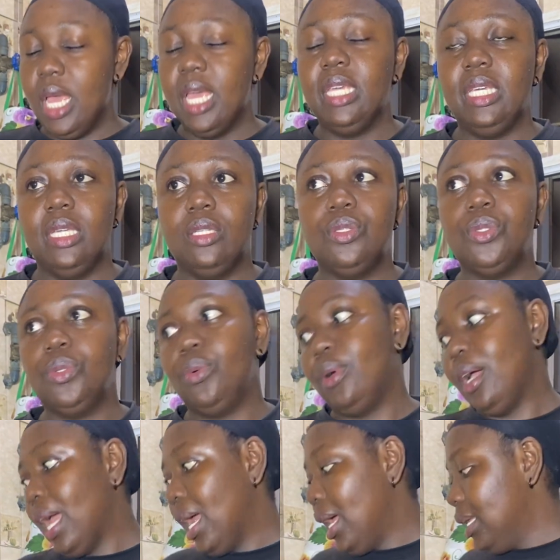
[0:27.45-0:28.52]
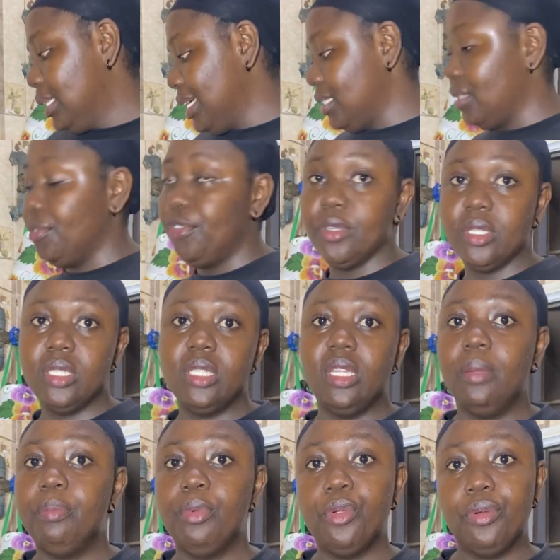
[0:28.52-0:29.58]
Yes, so that's the first
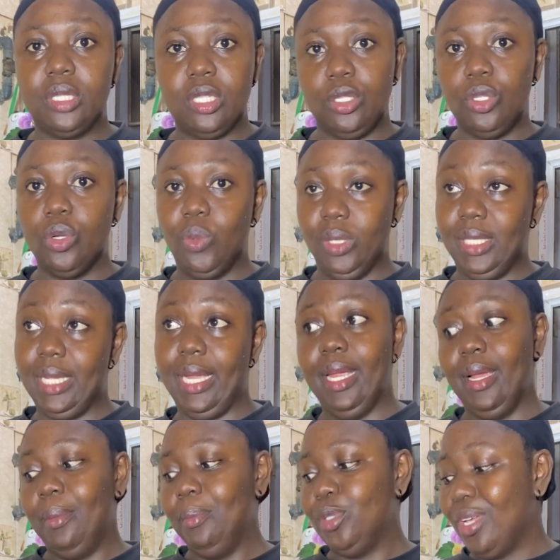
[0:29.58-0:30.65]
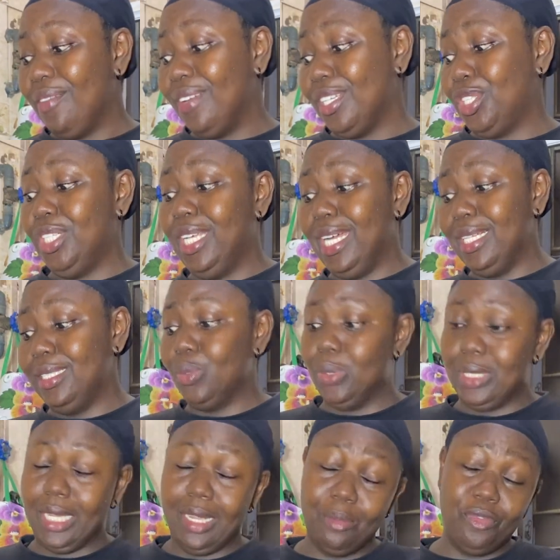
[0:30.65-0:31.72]
step, grating your what I am. So I've actually had this what
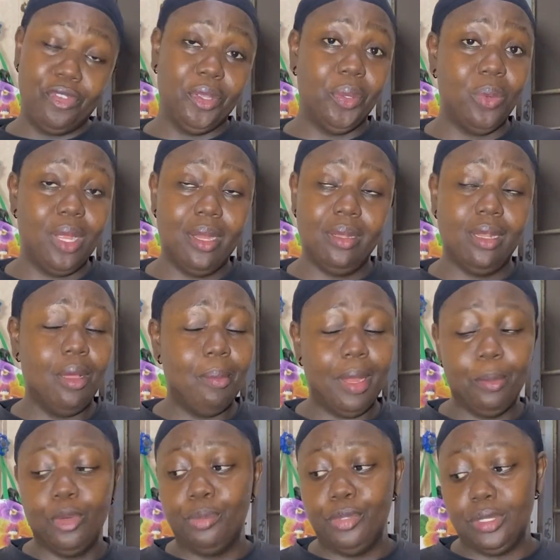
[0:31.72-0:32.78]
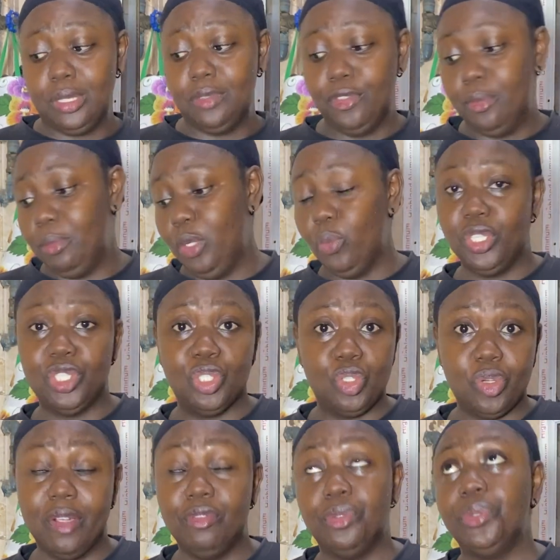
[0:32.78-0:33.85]
I am for a while now. My mom brought it for me when she
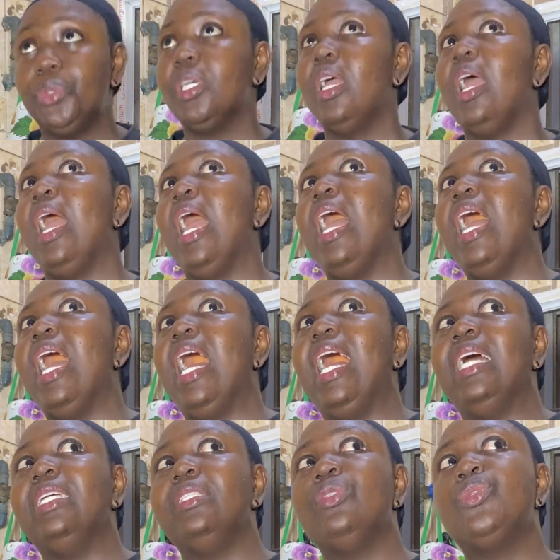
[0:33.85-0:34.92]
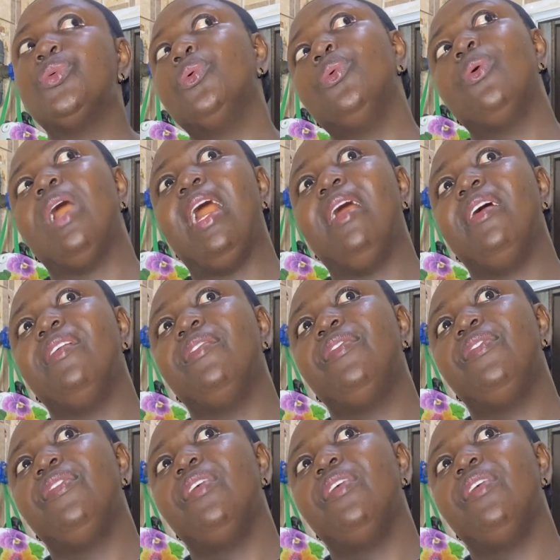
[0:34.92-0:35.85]
traveled, and so I've